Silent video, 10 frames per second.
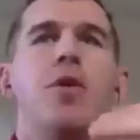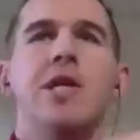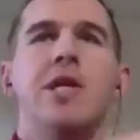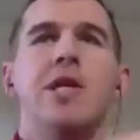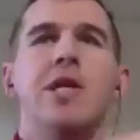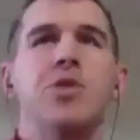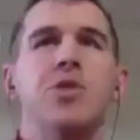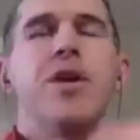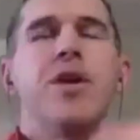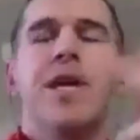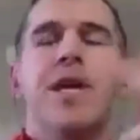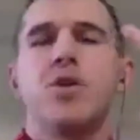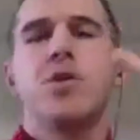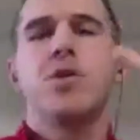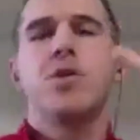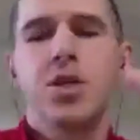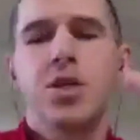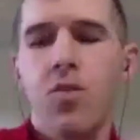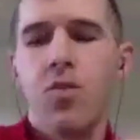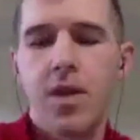two sections of, one of those is
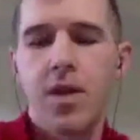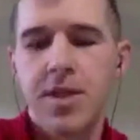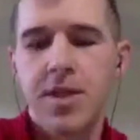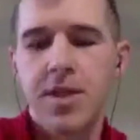experimental.